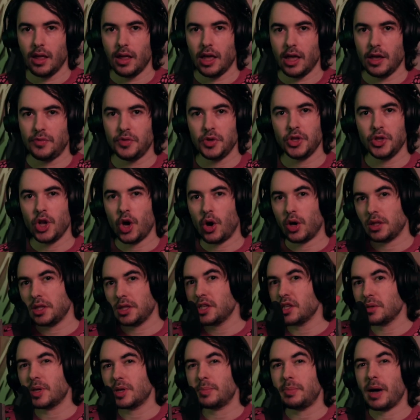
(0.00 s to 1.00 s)
If you know a
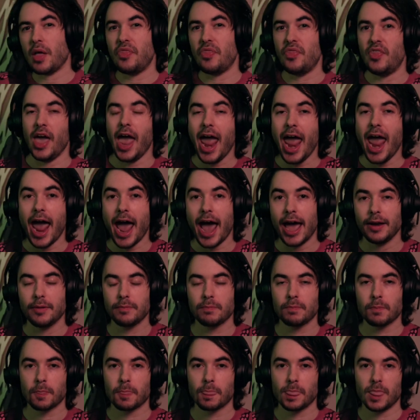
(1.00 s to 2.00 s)
little bit about that,
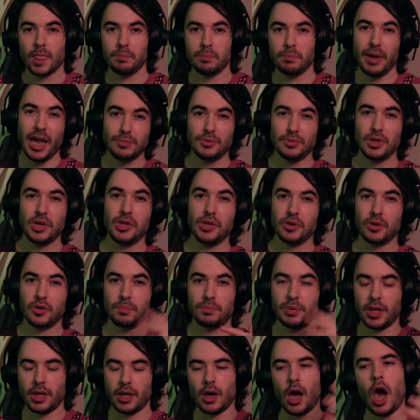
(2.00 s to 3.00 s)
maybe you'll
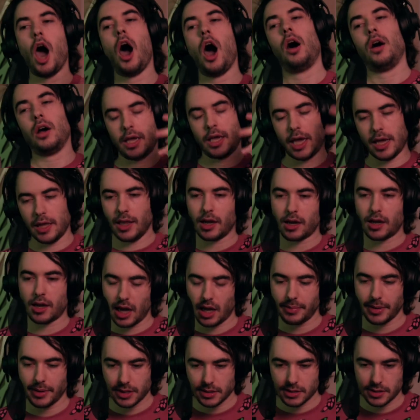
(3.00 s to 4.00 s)
be like, oh, okay, that
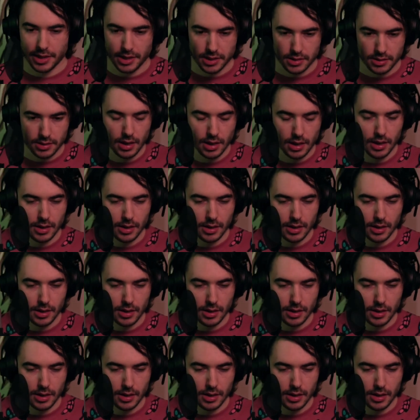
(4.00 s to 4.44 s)
kind of makes sense.